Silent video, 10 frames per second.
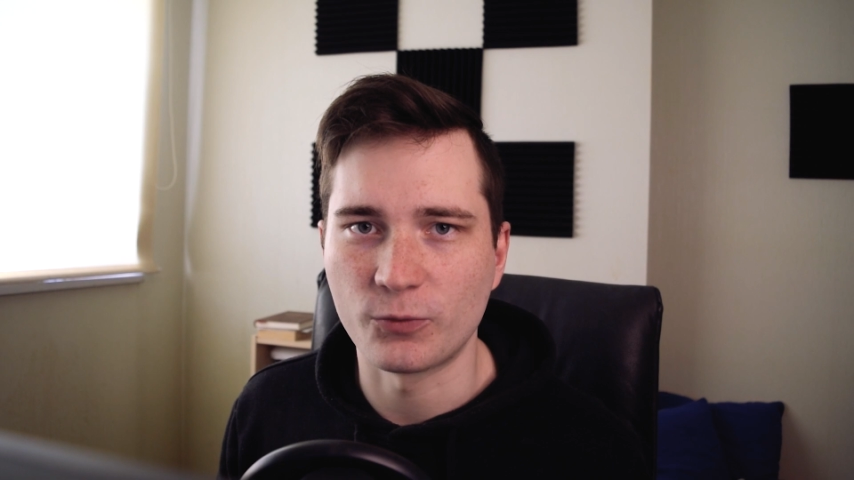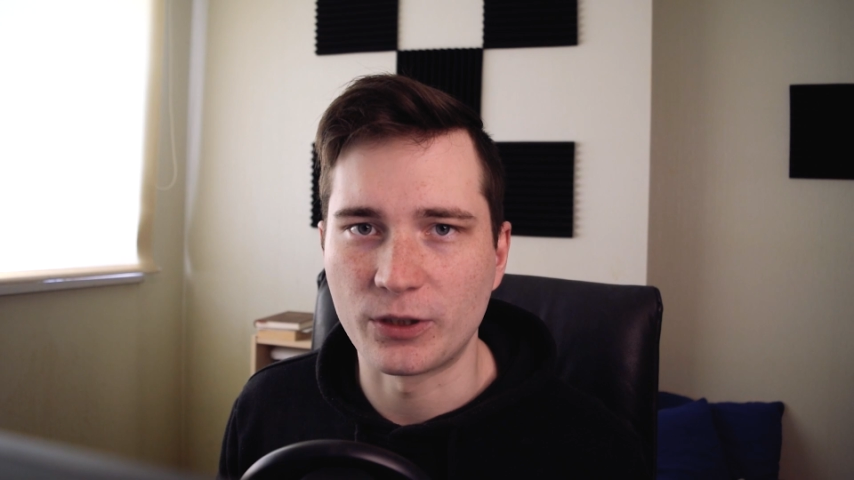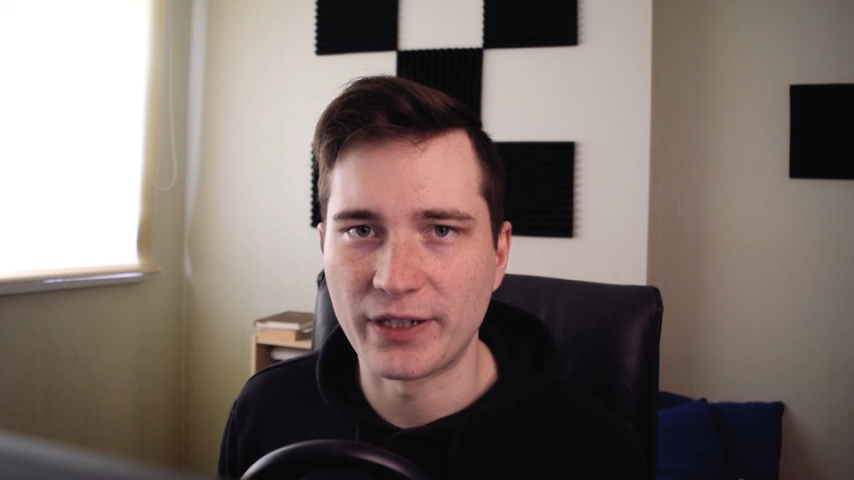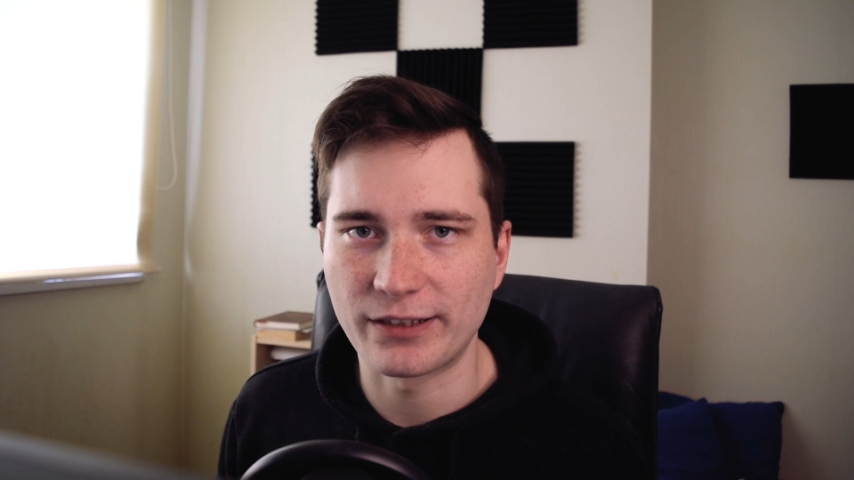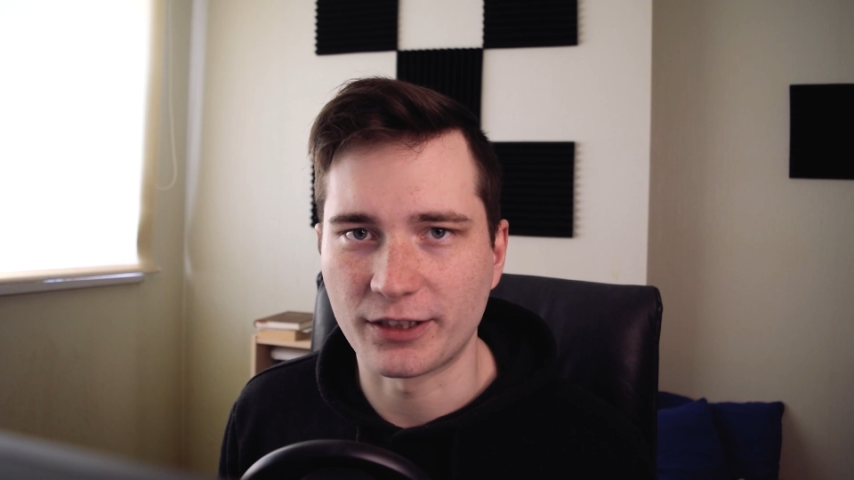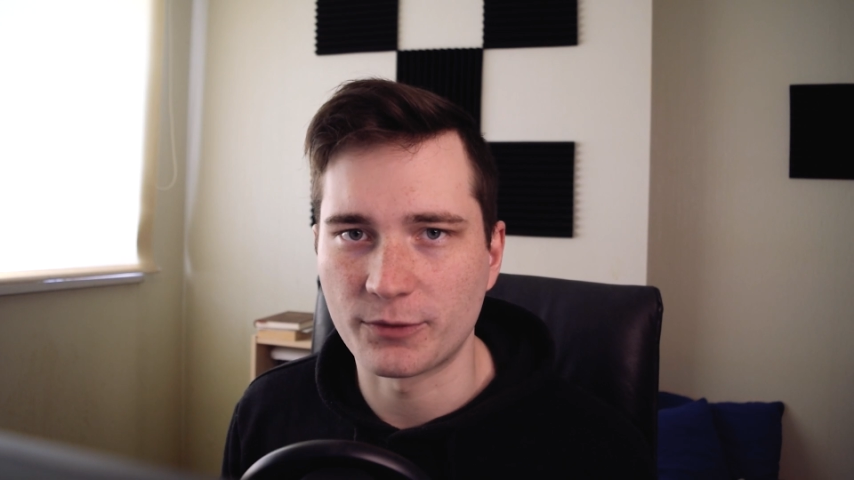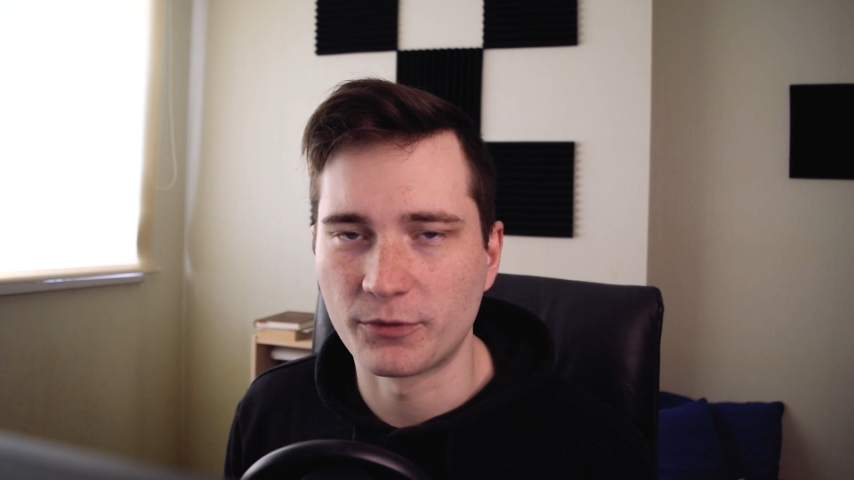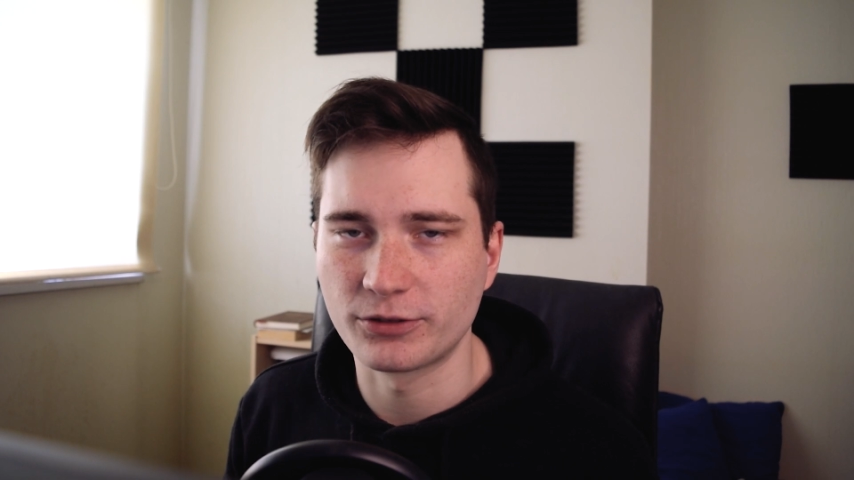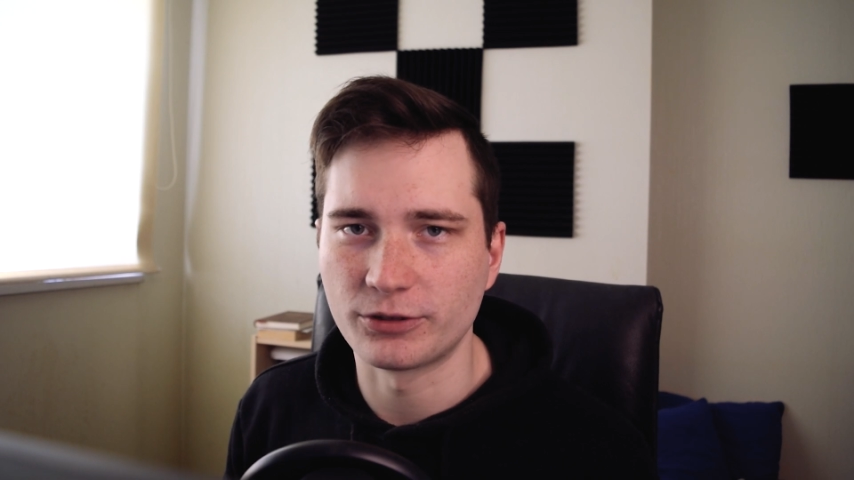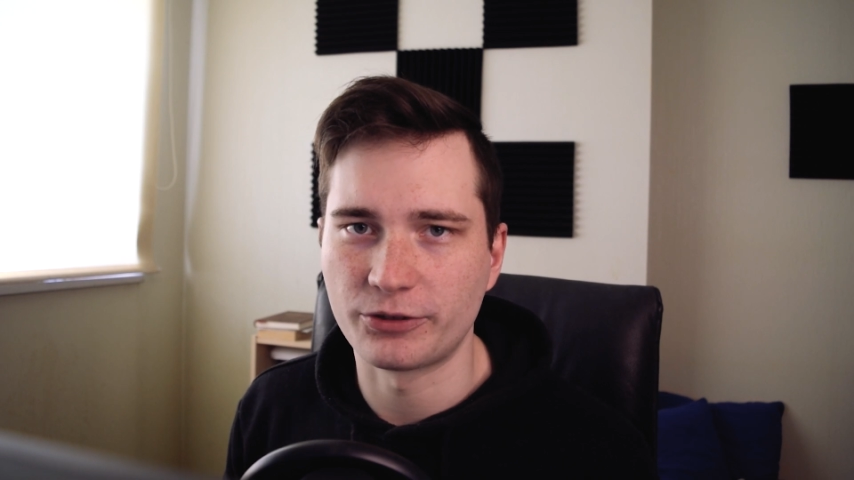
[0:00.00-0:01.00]
when making
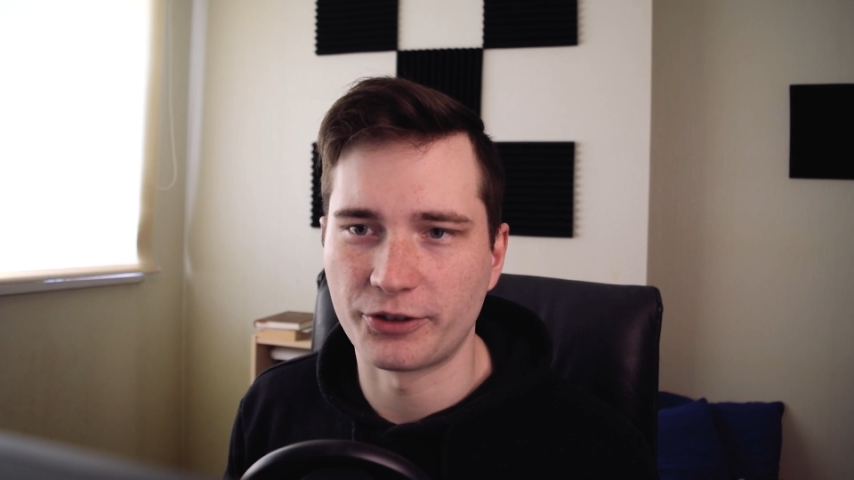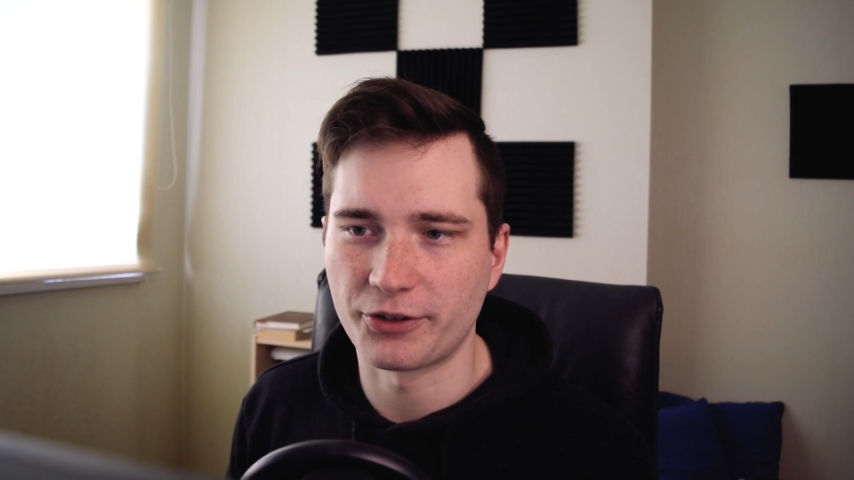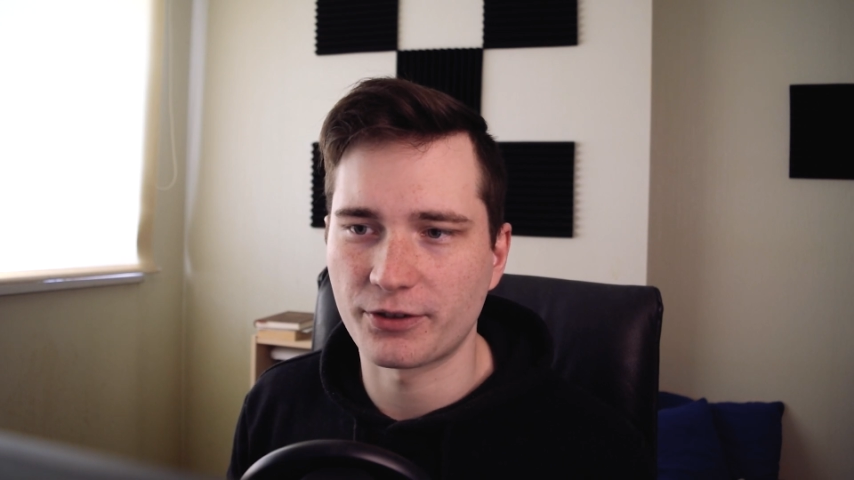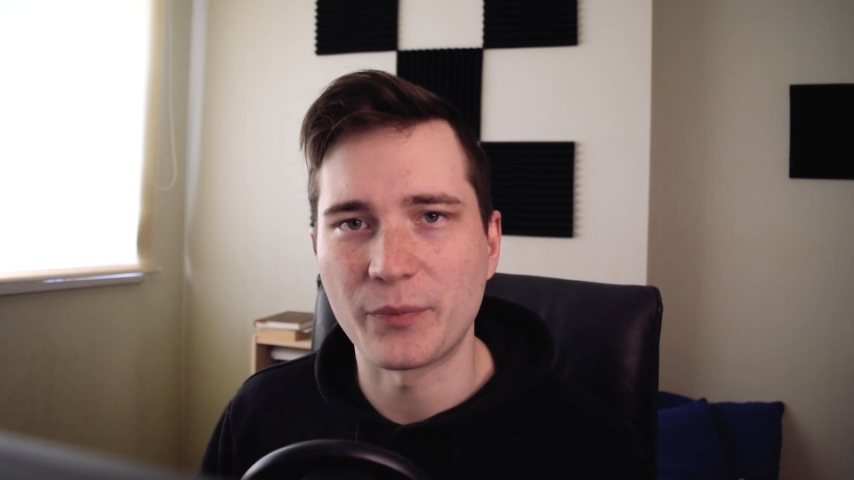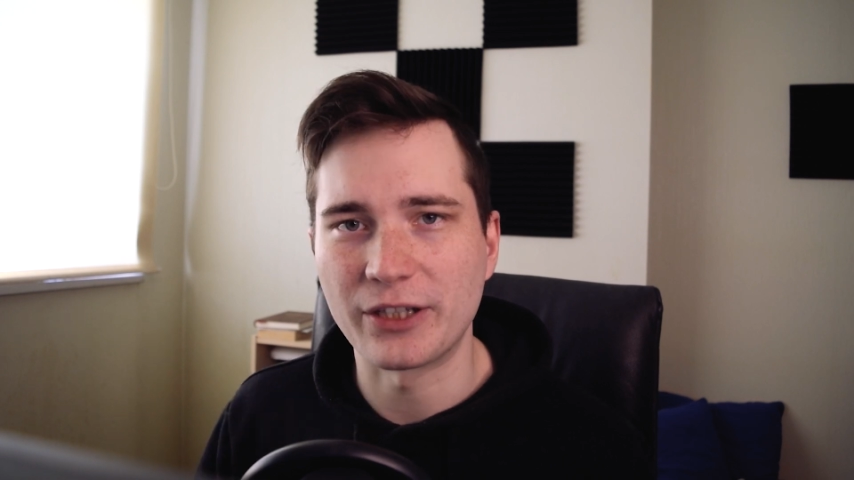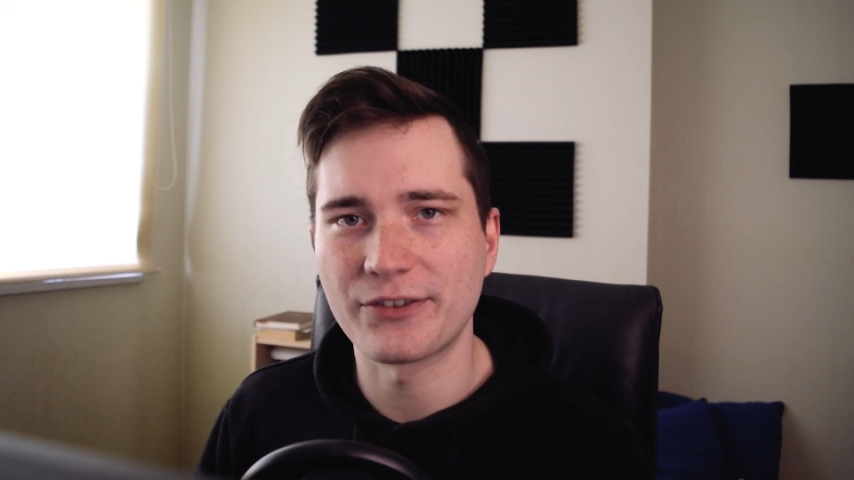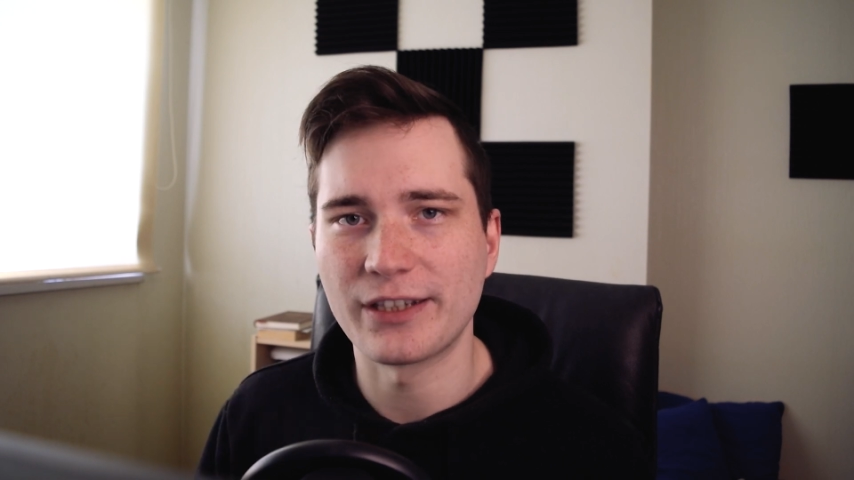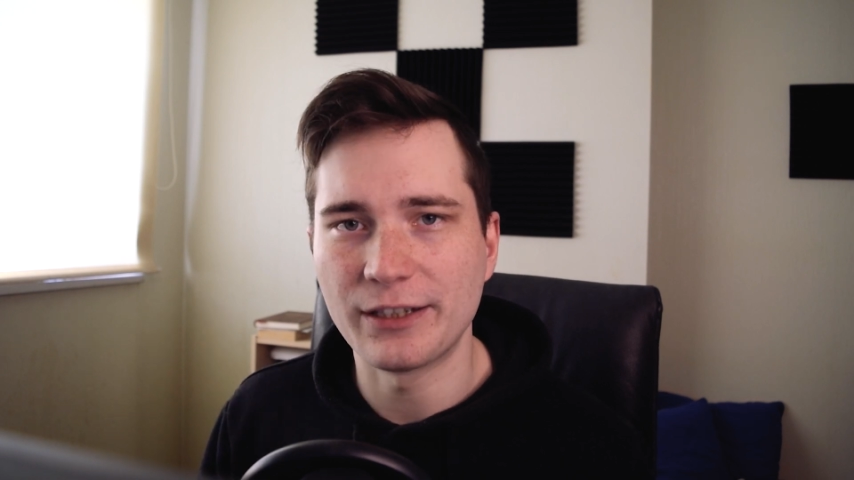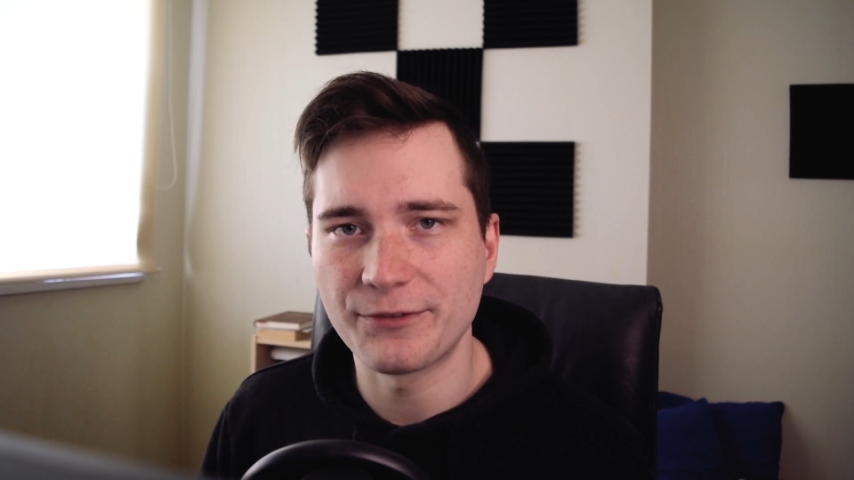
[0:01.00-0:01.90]
smoke tutorials because they